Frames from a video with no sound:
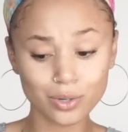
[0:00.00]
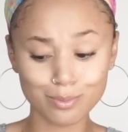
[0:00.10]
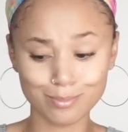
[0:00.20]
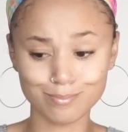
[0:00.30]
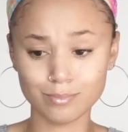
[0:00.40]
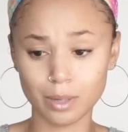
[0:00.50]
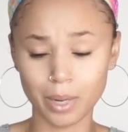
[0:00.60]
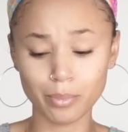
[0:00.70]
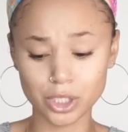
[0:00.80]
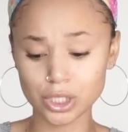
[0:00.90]
you,
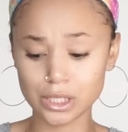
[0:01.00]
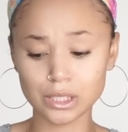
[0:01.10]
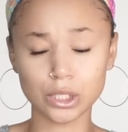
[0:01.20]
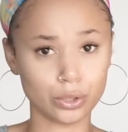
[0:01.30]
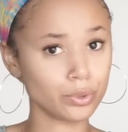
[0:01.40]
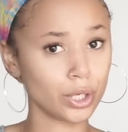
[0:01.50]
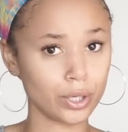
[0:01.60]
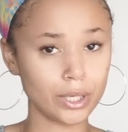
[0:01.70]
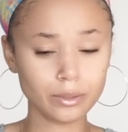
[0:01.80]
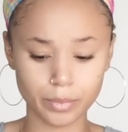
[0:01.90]
my brushes is a little
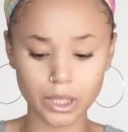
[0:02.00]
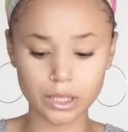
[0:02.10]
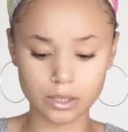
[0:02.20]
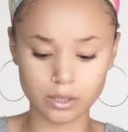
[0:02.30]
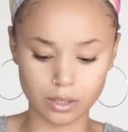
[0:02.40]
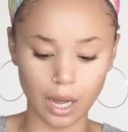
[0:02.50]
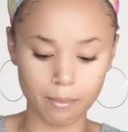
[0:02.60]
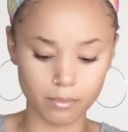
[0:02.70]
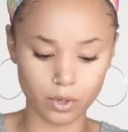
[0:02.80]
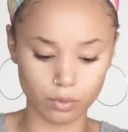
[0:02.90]
dirty because
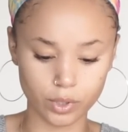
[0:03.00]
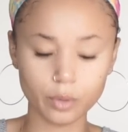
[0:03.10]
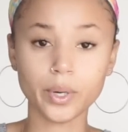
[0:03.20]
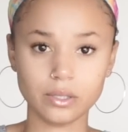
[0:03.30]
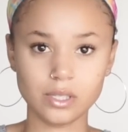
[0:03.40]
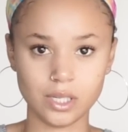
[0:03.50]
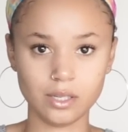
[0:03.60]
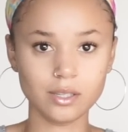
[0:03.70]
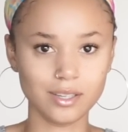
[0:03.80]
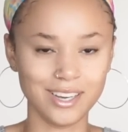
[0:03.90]
I'm a real person.